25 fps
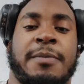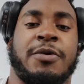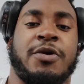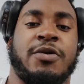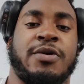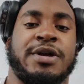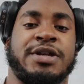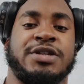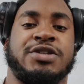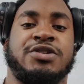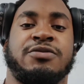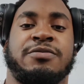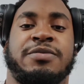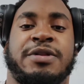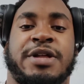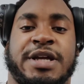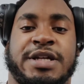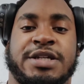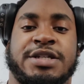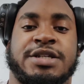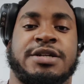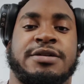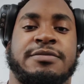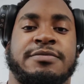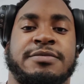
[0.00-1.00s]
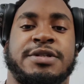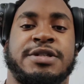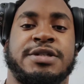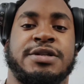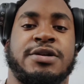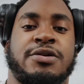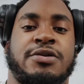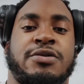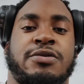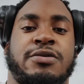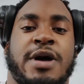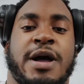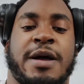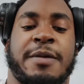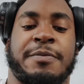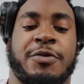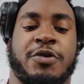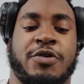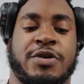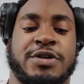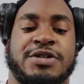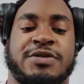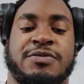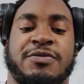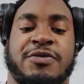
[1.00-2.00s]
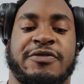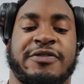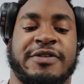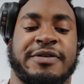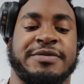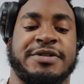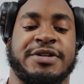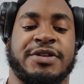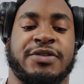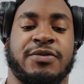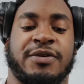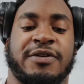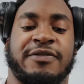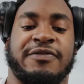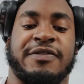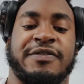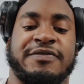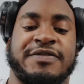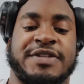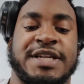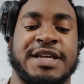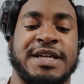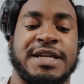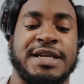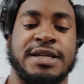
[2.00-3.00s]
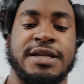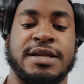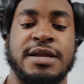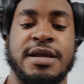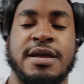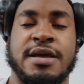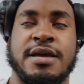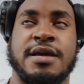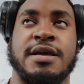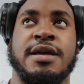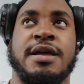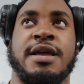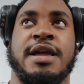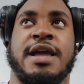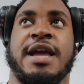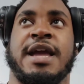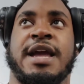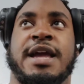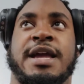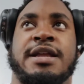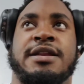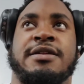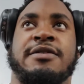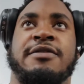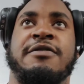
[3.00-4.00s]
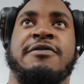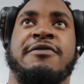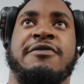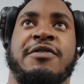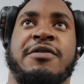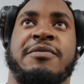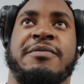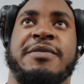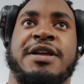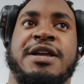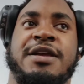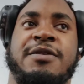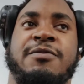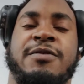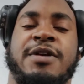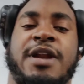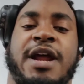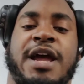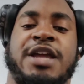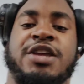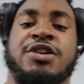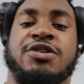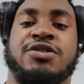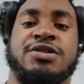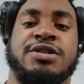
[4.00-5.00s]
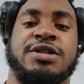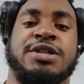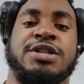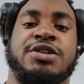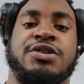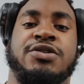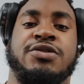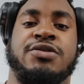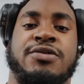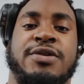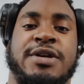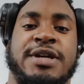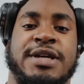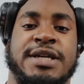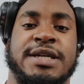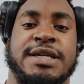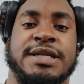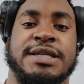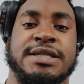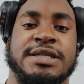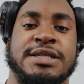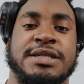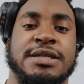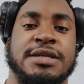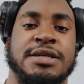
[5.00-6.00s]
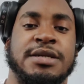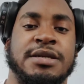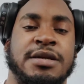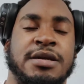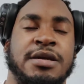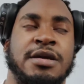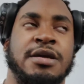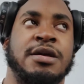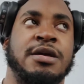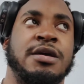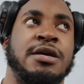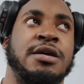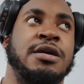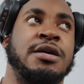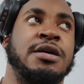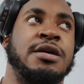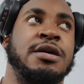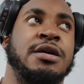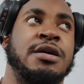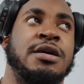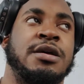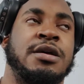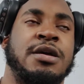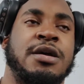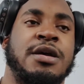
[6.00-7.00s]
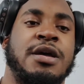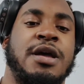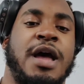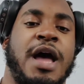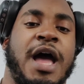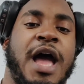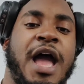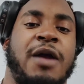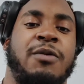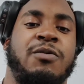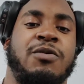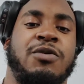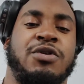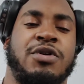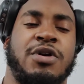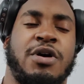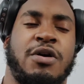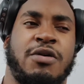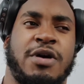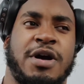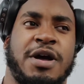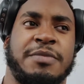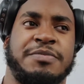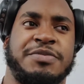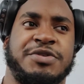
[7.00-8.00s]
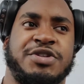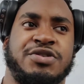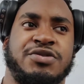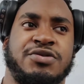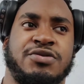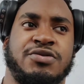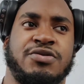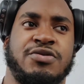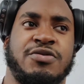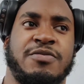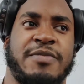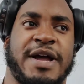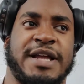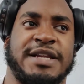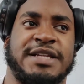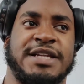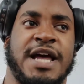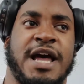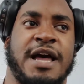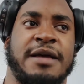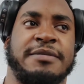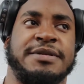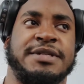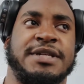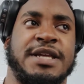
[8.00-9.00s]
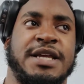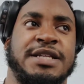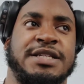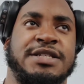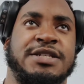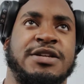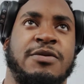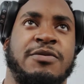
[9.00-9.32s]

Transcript: I'm going to plate jump. So I'm going to move up to 315. And for me, what I usually do is I will go up to my top set.